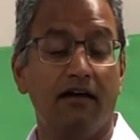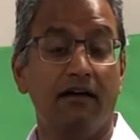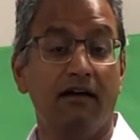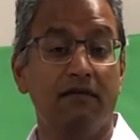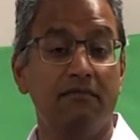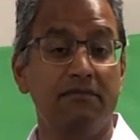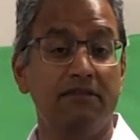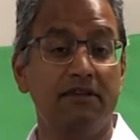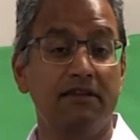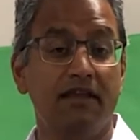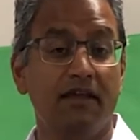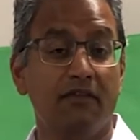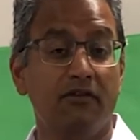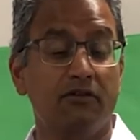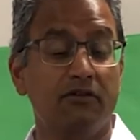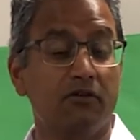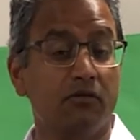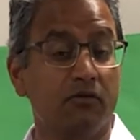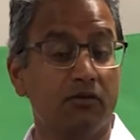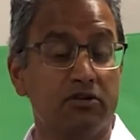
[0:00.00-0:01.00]
come
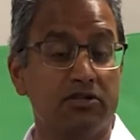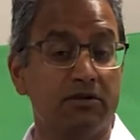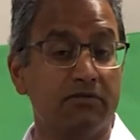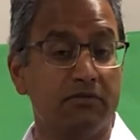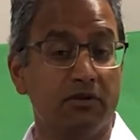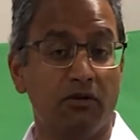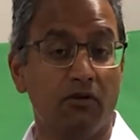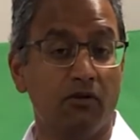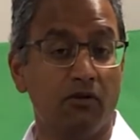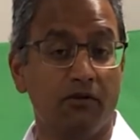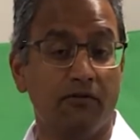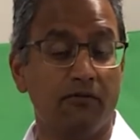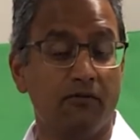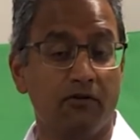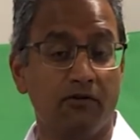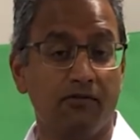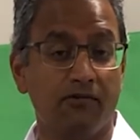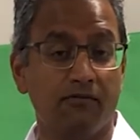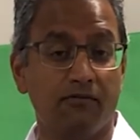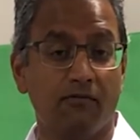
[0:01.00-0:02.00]
together to worship the Lord
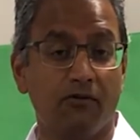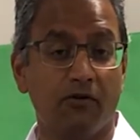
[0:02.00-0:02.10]
first and